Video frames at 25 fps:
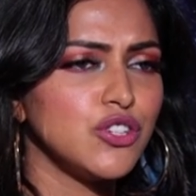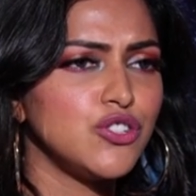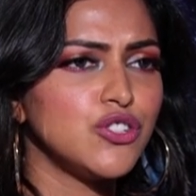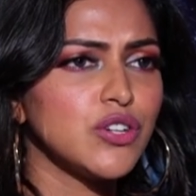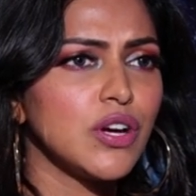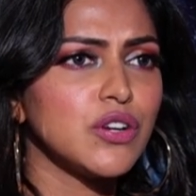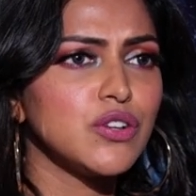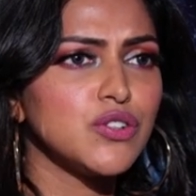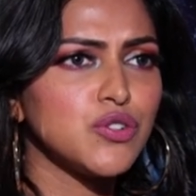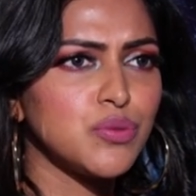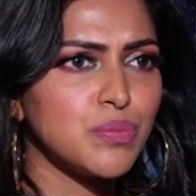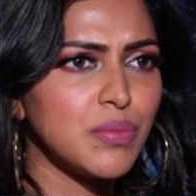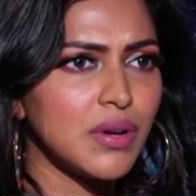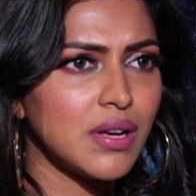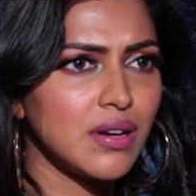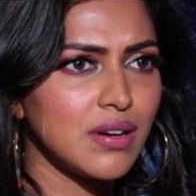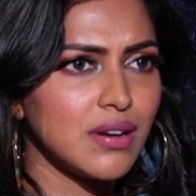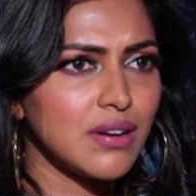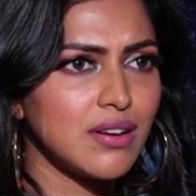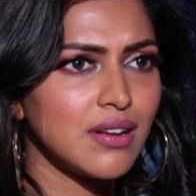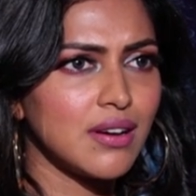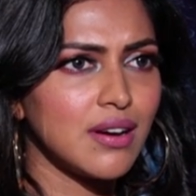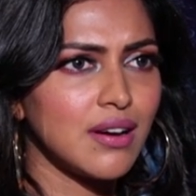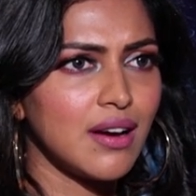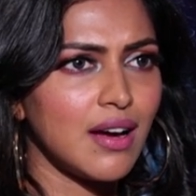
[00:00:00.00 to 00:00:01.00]

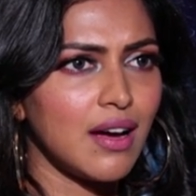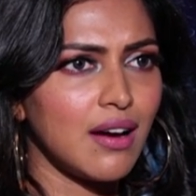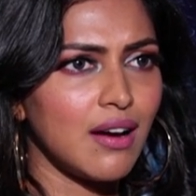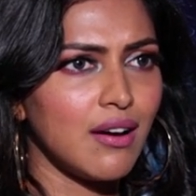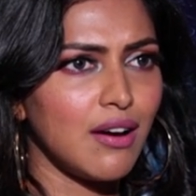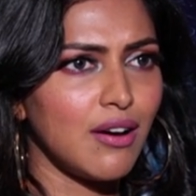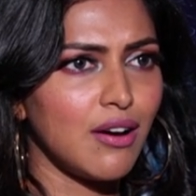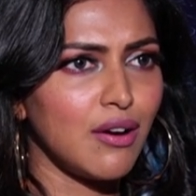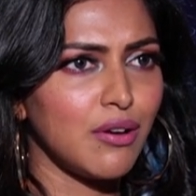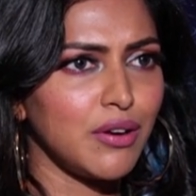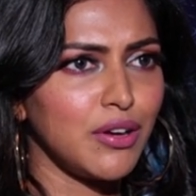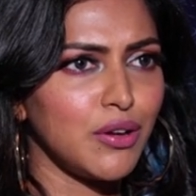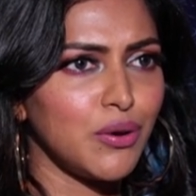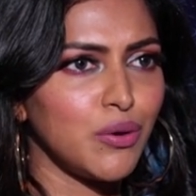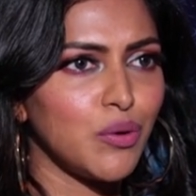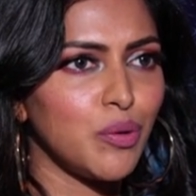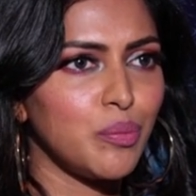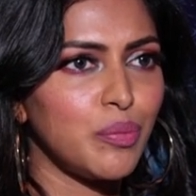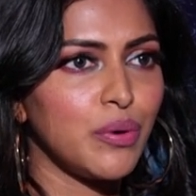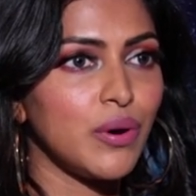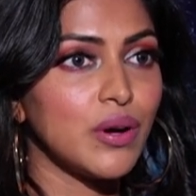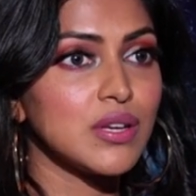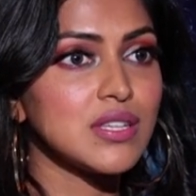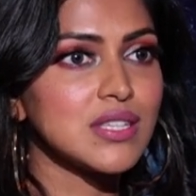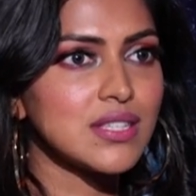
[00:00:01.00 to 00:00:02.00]
judgment, you know,
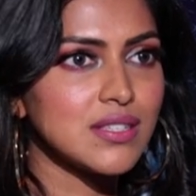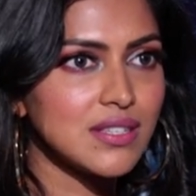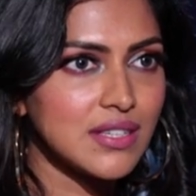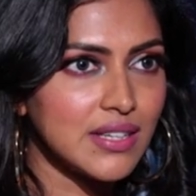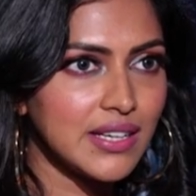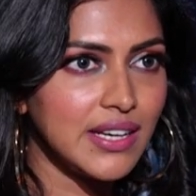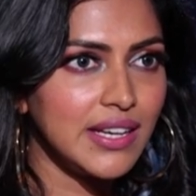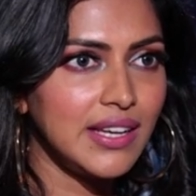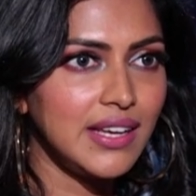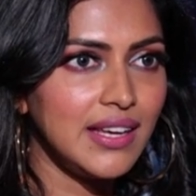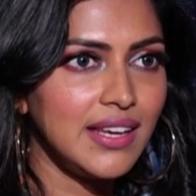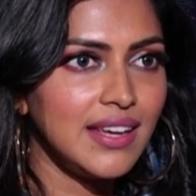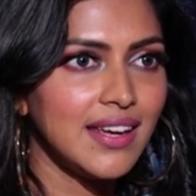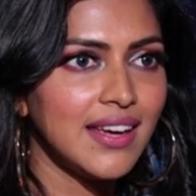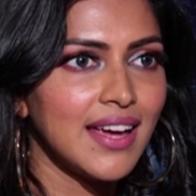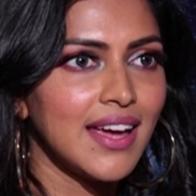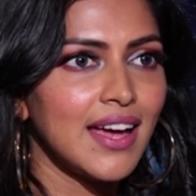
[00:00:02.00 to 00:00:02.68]
personally.